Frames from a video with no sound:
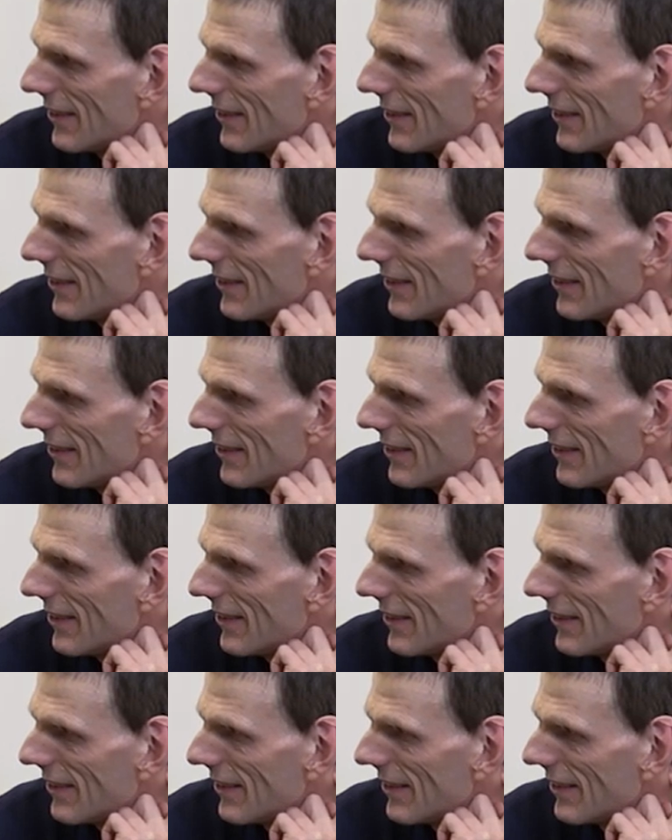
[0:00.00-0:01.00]

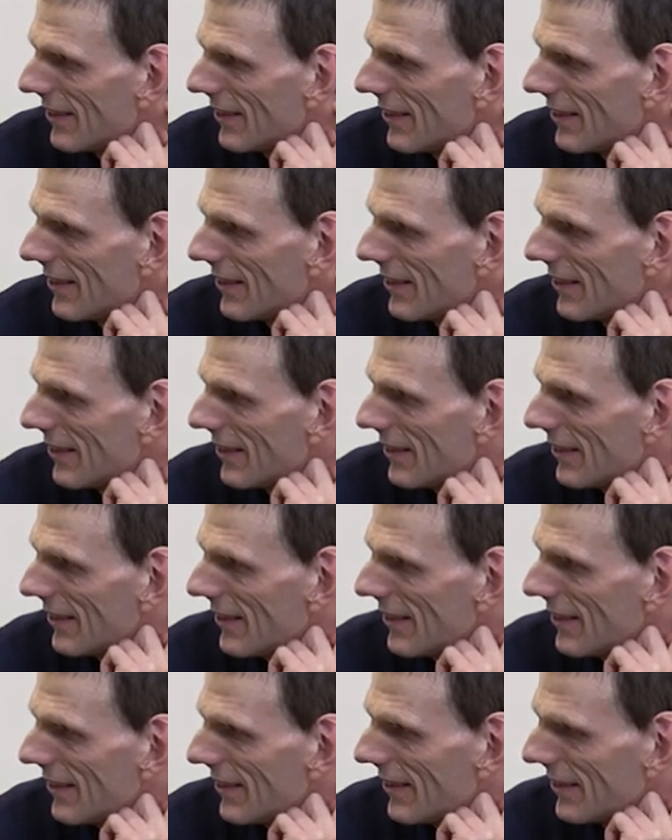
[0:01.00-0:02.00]

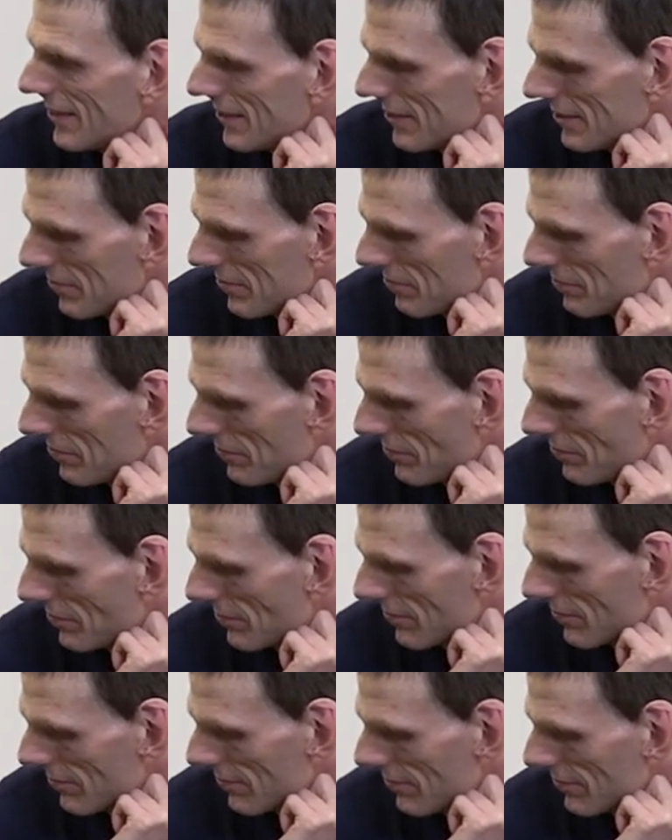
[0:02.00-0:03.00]

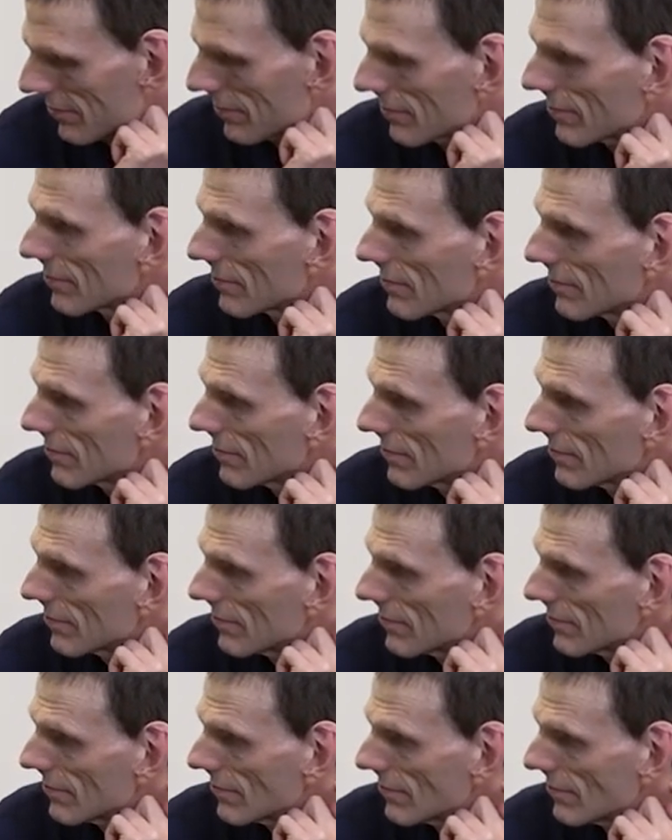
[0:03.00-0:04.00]

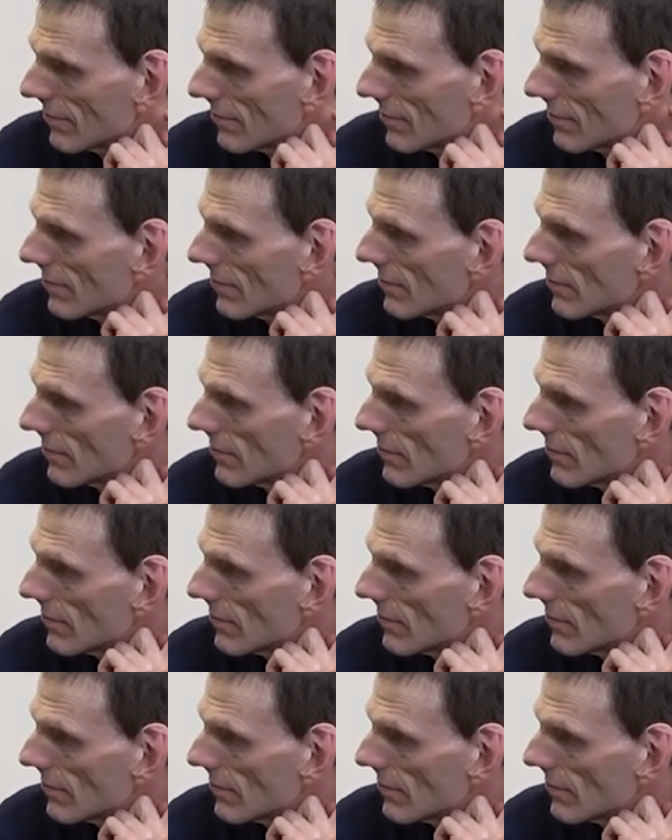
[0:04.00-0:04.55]
(silent)